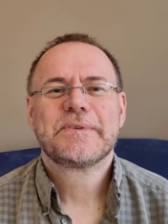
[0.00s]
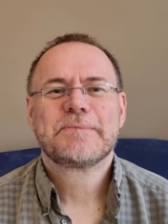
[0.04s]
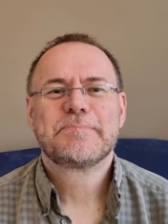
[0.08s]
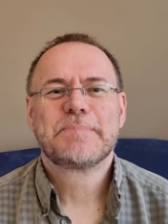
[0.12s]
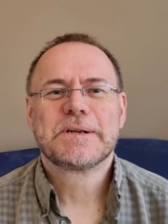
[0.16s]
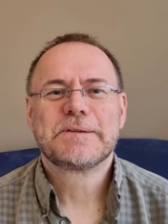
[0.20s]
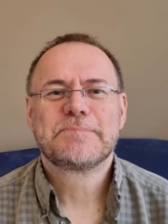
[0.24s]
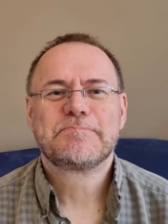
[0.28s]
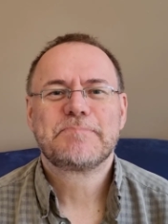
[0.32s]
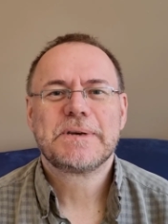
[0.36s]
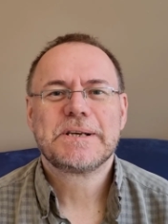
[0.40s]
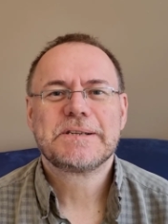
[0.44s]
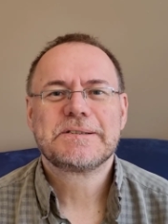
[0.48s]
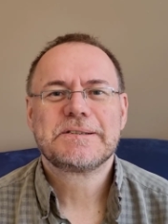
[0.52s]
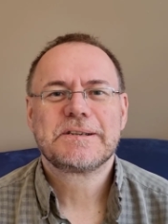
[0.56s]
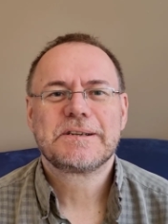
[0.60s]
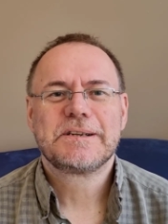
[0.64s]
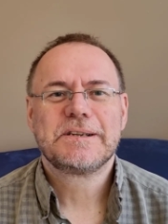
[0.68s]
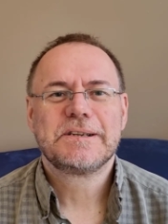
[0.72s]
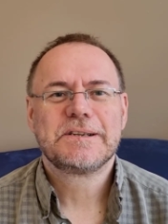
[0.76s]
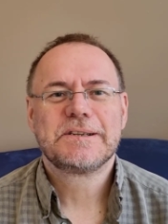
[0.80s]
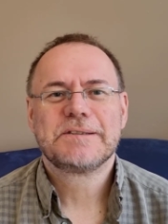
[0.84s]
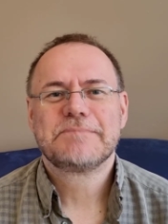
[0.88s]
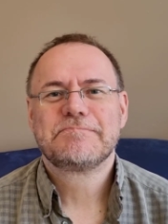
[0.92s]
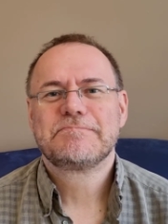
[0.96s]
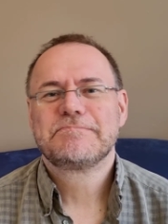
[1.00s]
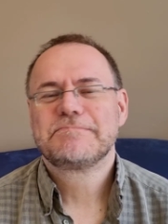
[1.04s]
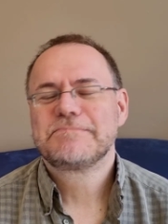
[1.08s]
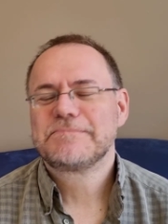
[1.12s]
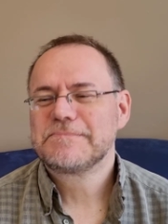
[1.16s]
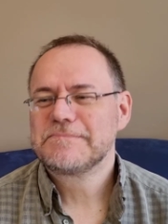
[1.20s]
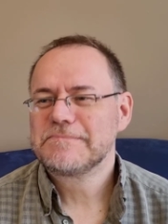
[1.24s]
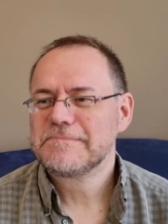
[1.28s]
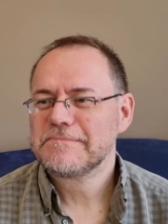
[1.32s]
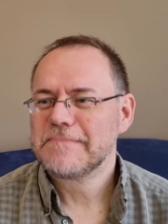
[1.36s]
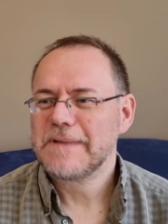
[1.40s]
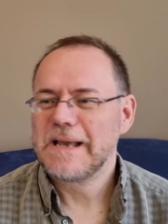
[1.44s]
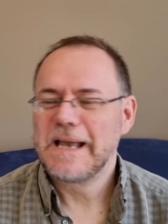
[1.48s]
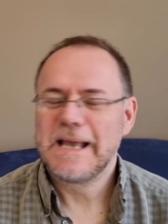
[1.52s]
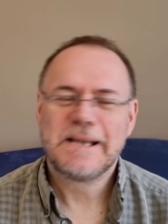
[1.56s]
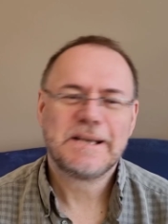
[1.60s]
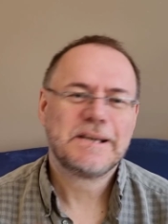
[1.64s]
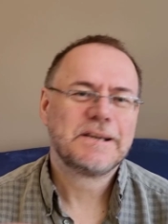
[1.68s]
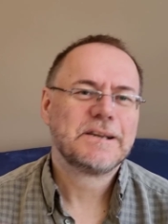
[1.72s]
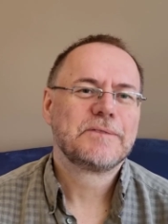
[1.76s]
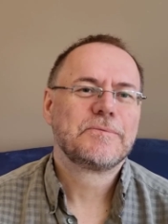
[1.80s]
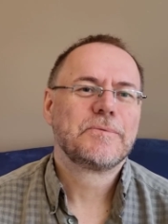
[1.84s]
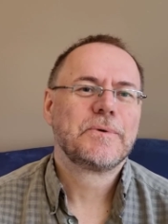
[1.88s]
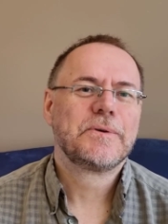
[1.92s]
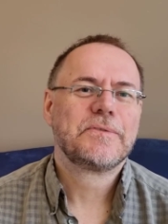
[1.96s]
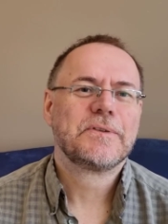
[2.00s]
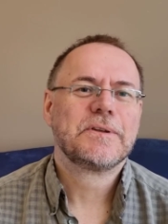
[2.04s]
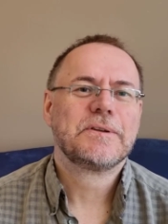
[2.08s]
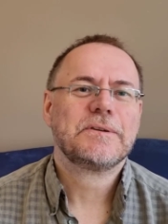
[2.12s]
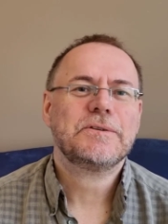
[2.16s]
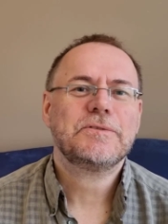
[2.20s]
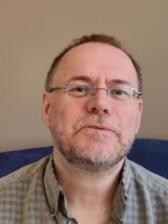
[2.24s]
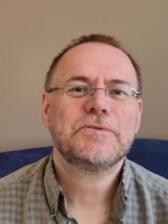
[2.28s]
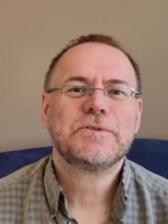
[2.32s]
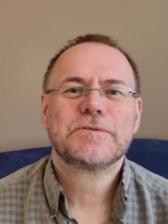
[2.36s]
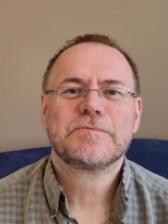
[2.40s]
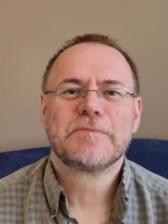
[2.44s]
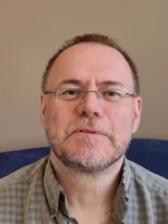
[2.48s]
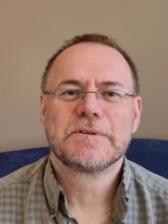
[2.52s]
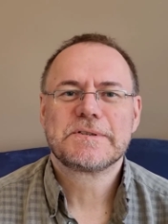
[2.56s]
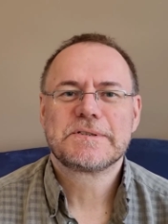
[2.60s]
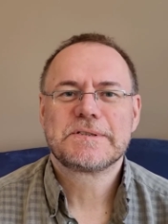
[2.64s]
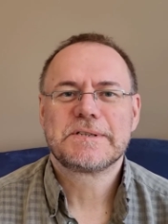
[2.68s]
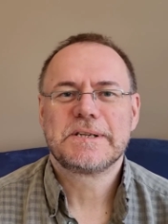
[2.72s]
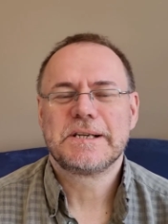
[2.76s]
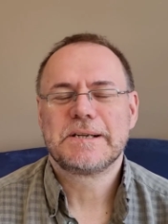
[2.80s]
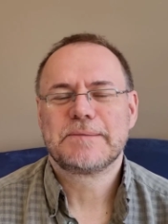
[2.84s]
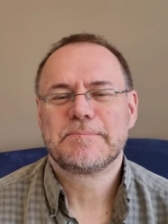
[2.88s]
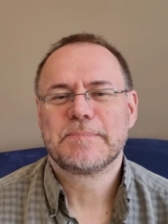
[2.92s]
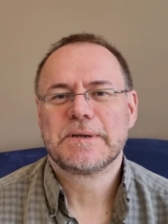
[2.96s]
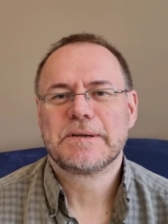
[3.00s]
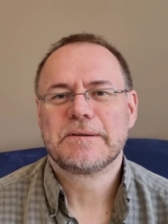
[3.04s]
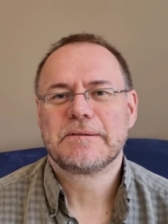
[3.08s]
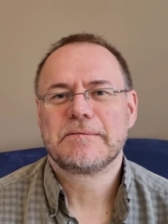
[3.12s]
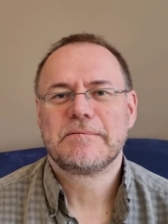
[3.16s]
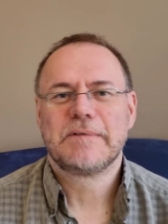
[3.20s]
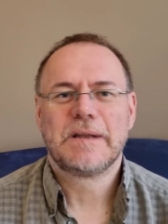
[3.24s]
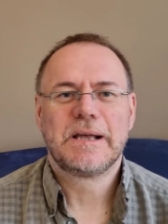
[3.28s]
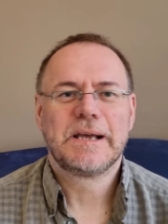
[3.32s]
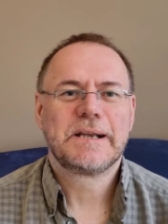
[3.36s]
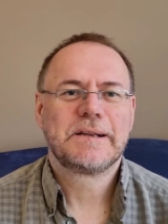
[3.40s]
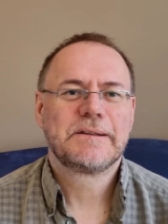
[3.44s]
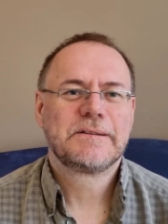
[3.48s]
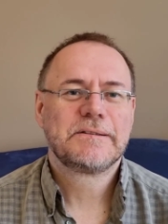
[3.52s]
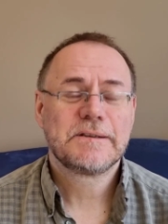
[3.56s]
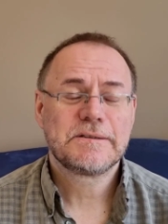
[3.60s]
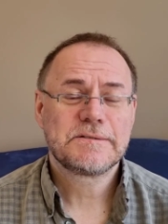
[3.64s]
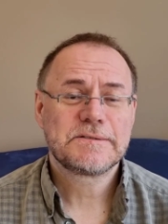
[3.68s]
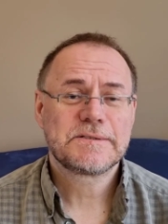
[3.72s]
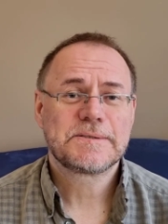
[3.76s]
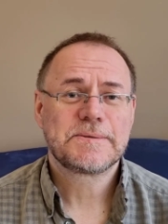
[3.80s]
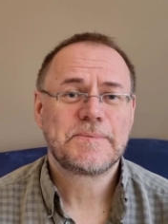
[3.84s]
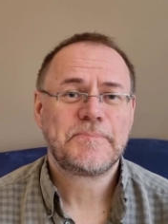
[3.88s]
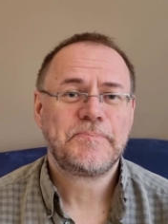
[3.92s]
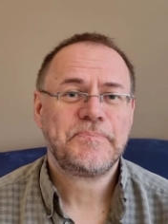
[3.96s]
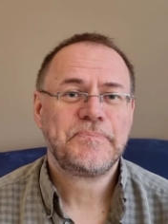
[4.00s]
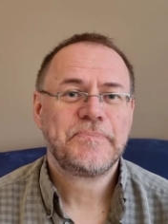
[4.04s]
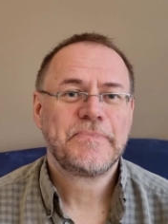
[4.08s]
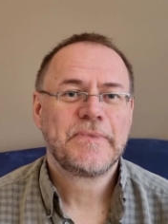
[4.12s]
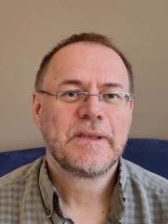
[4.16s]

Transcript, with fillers: But basically end it with a neutral statement like this.